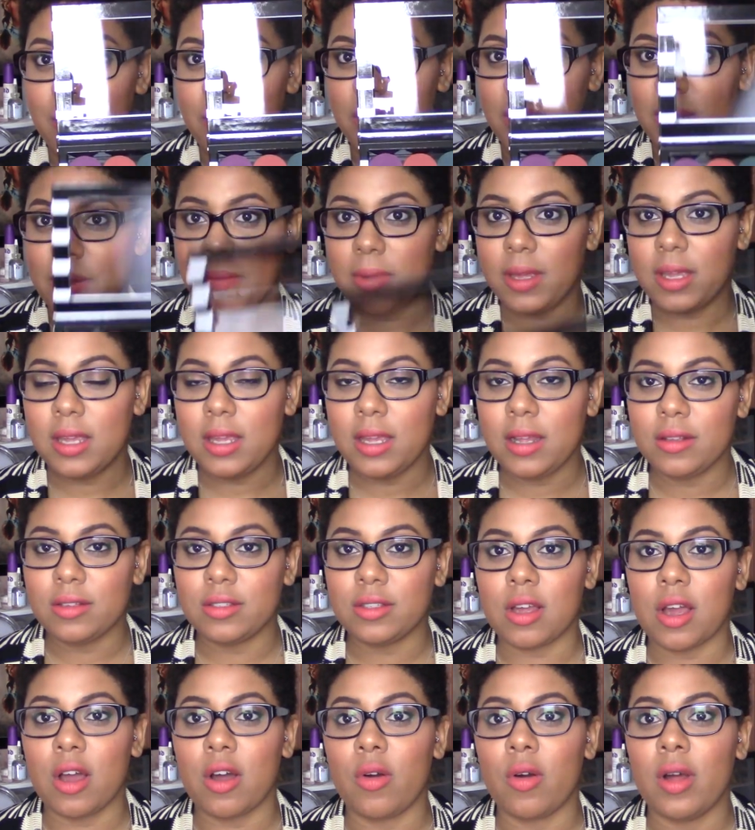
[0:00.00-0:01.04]
Bing, bing.
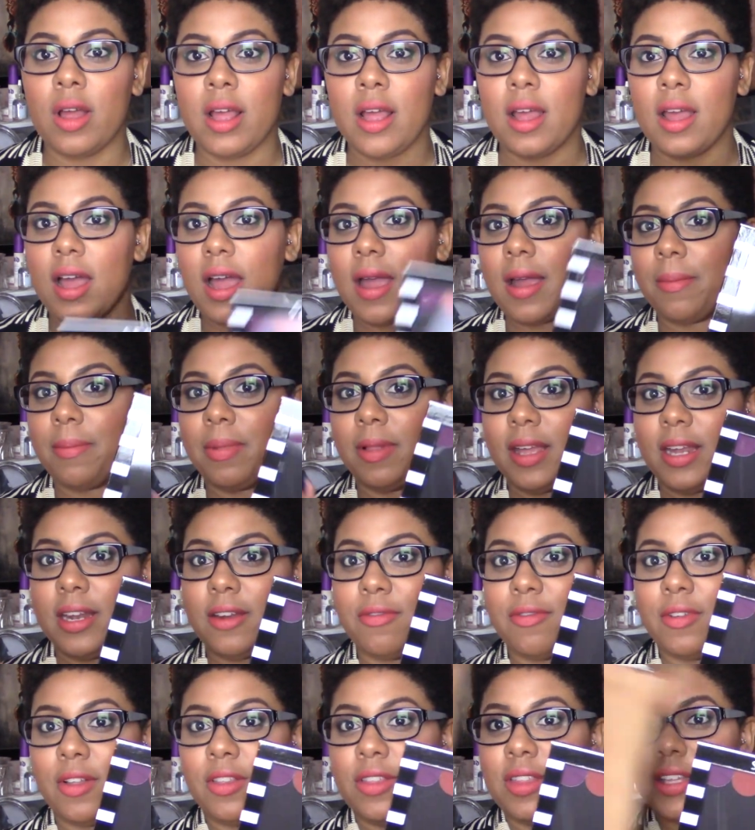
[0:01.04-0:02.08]
So I plan to
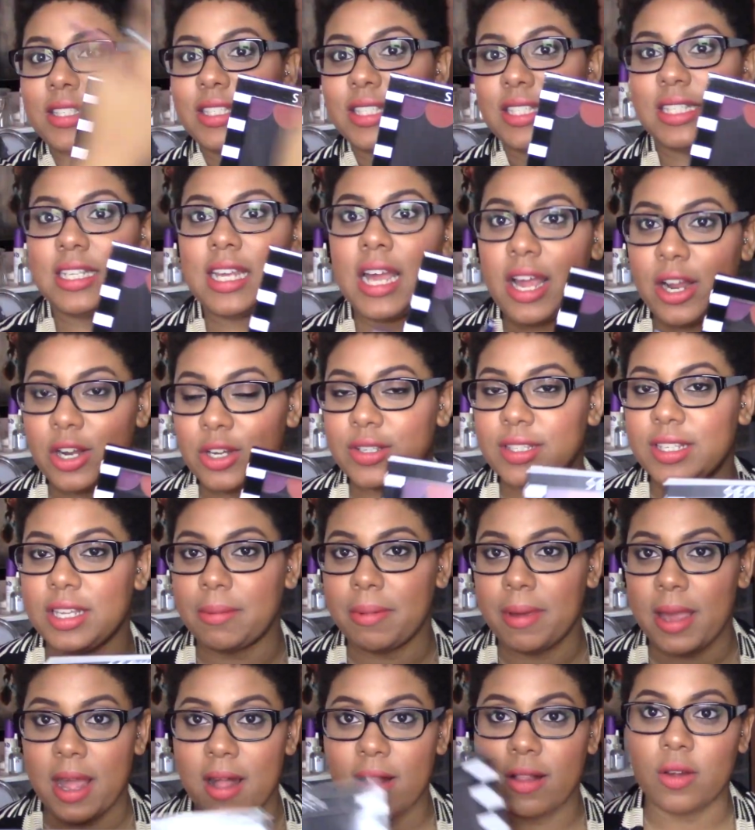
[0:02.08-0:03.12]
fill this entire Z
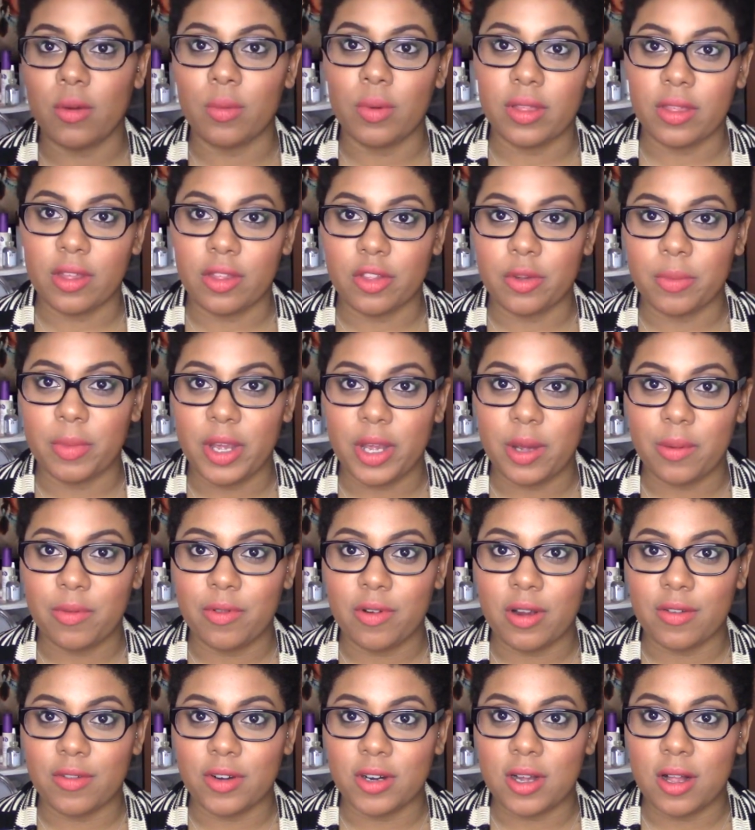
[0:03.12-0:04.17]
palette with other Makeup
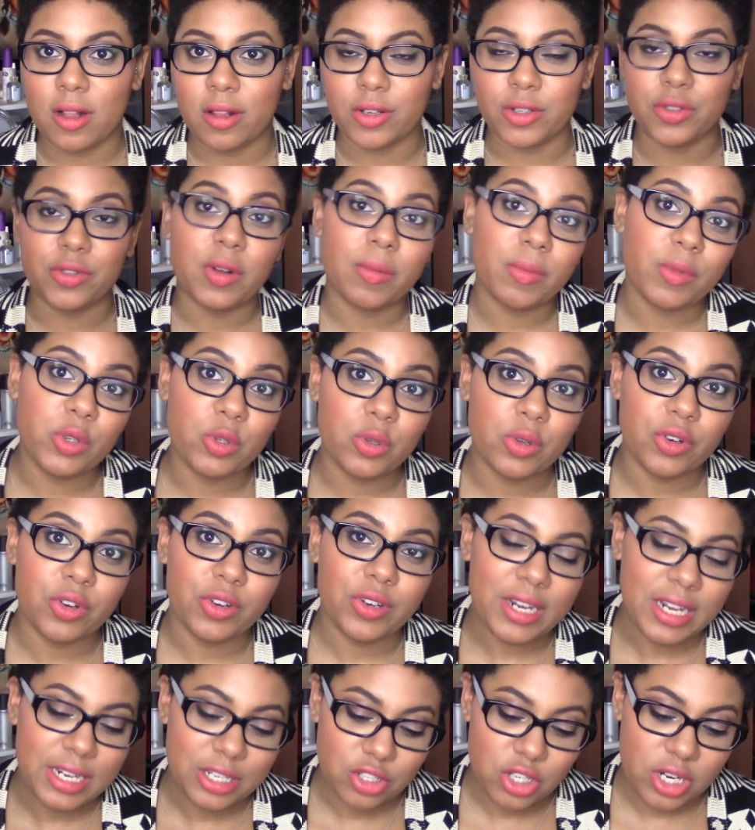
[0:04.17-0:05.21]
Forever colors from the
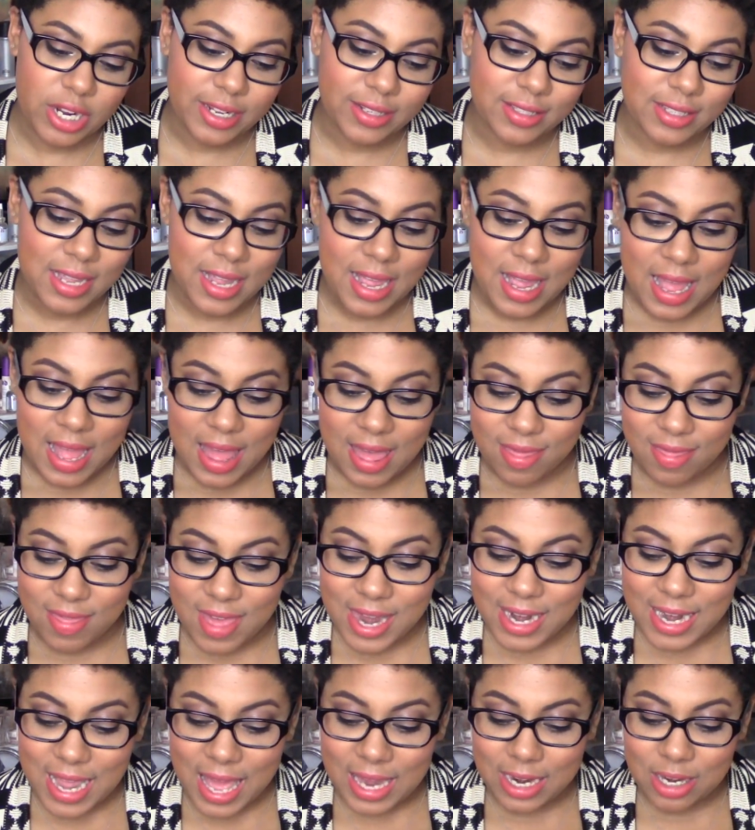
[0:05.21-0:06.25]
210 shades
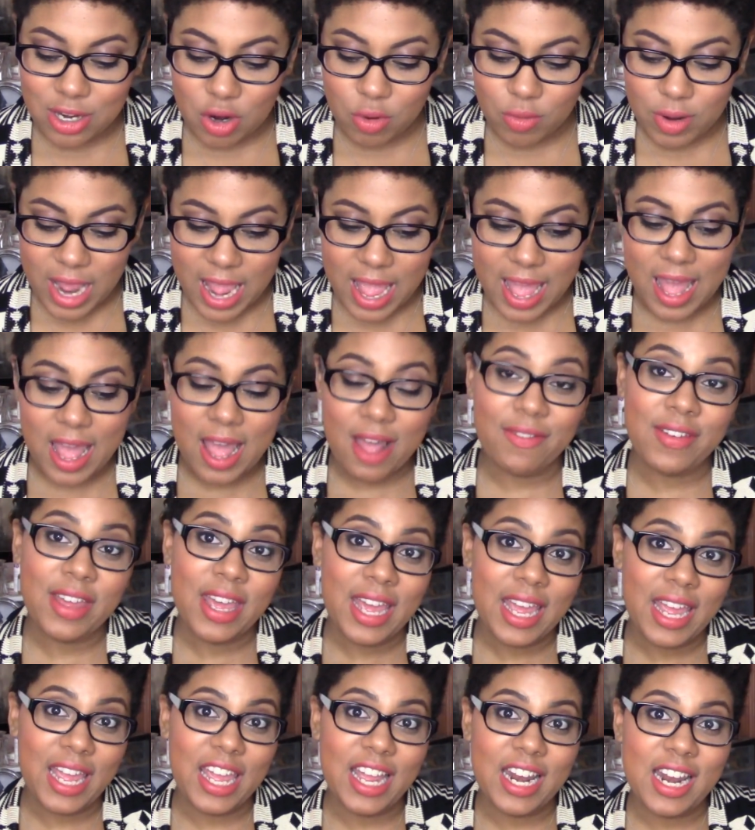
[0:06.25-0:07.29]
that I don't have
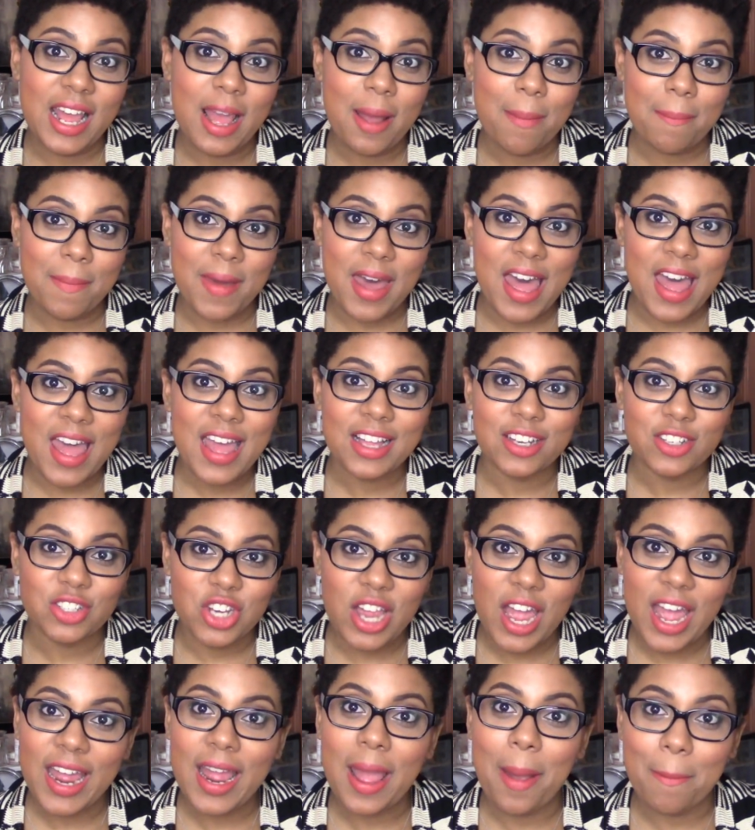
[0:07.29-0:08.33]
in my
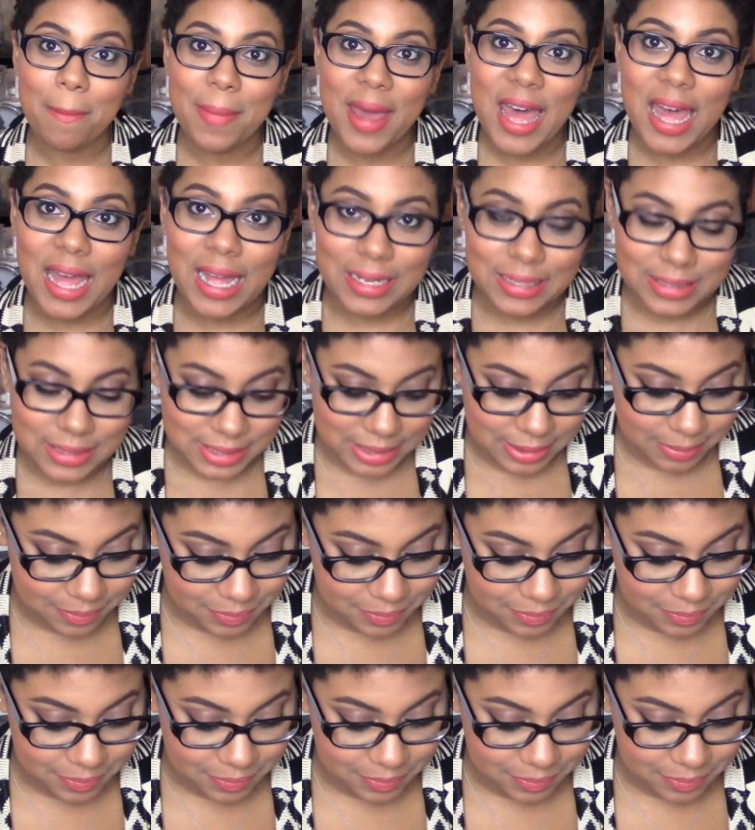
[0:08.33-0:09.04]
giant box.